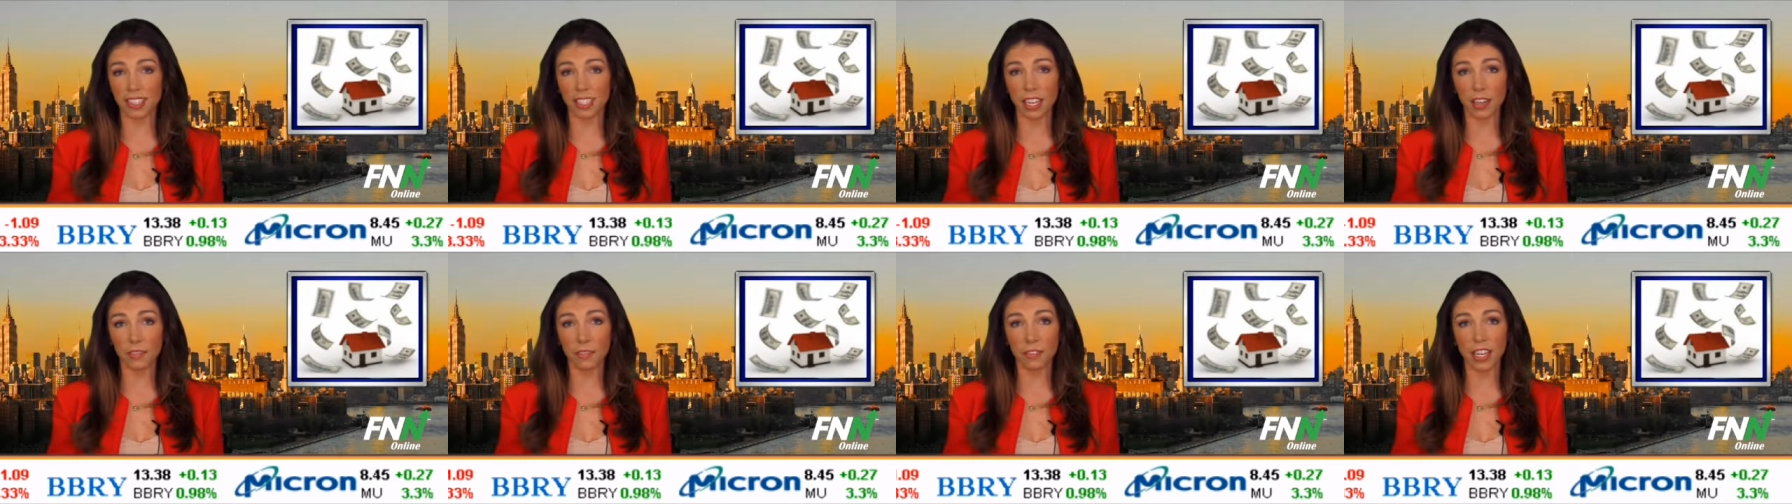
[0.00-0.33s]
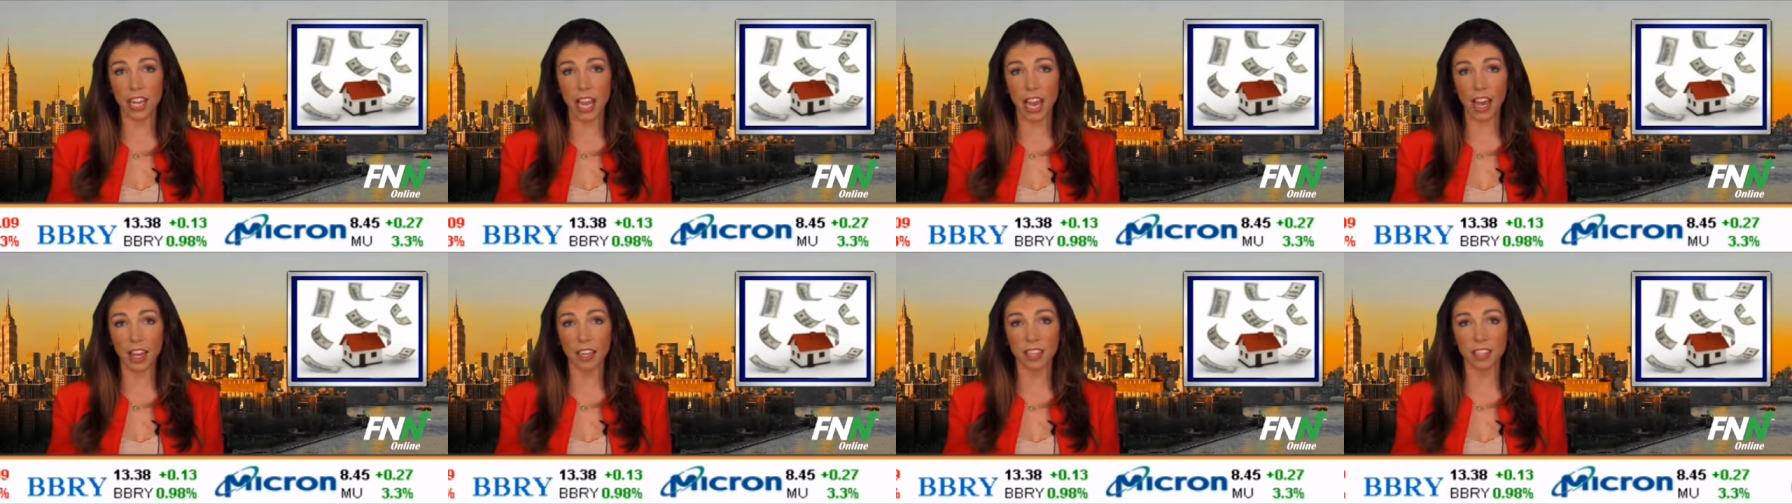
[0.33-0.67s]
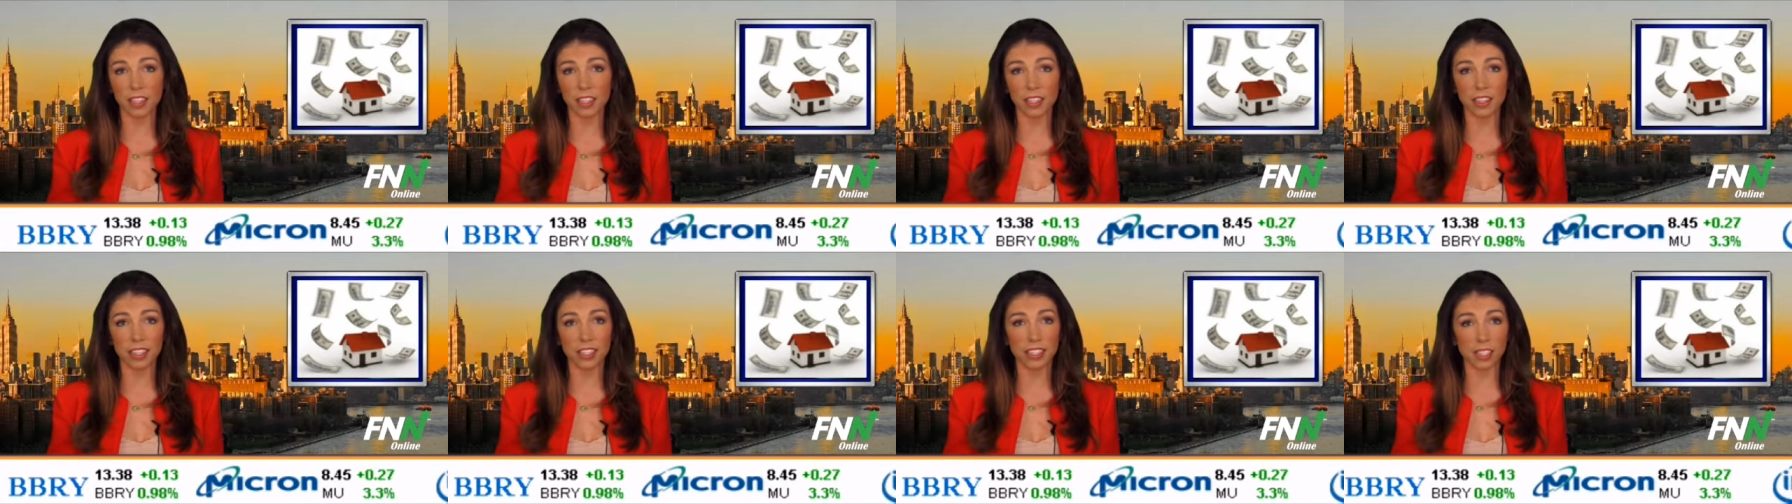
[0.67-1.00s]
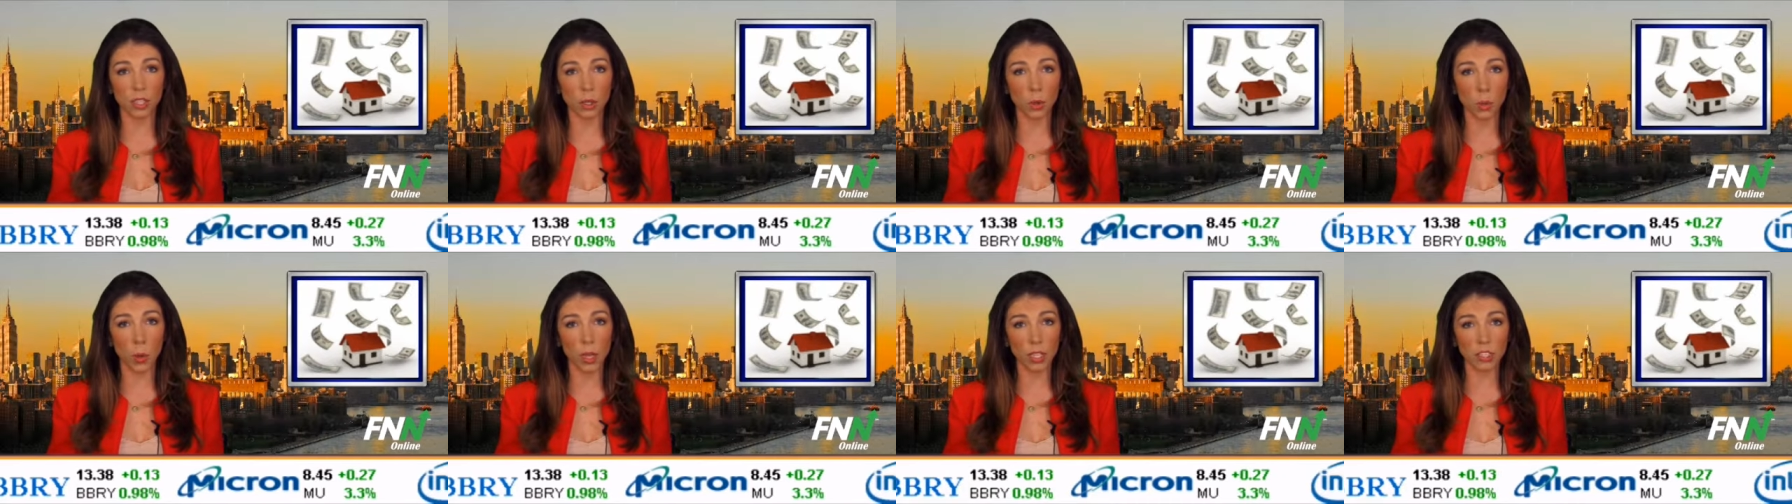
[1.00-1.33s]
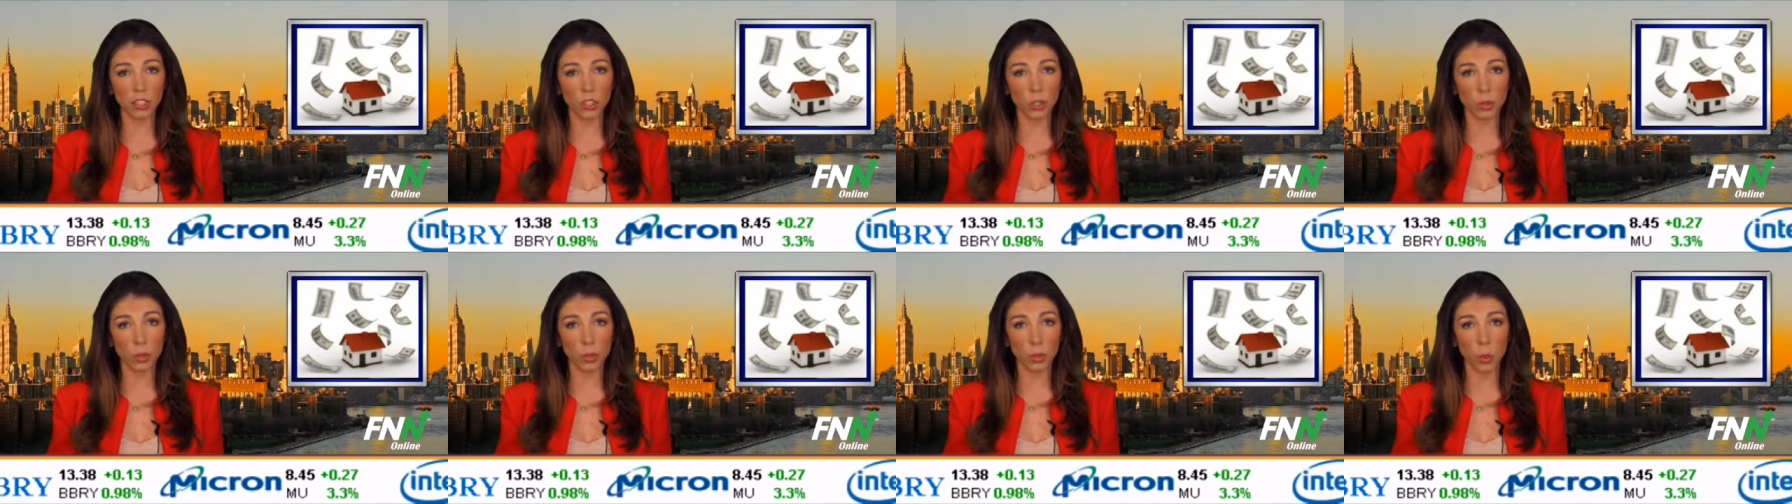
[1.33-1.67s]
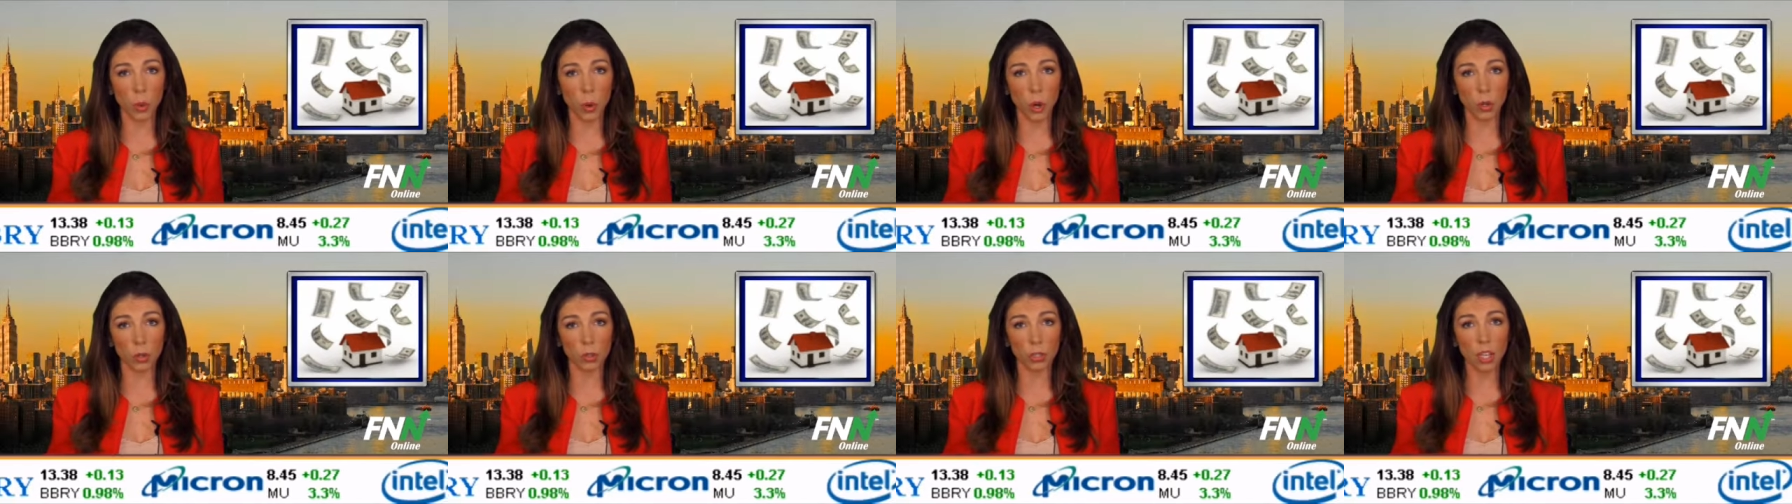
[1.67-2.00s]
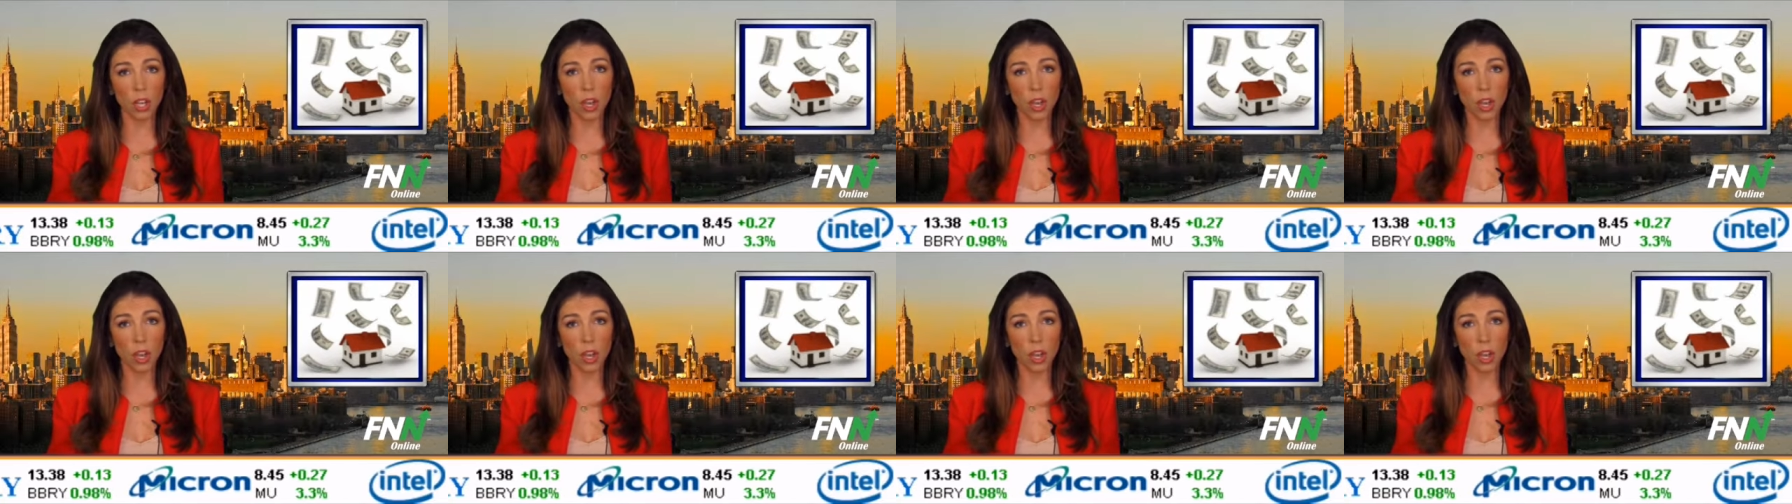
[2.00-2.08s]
Donovan added the sequestered, quote,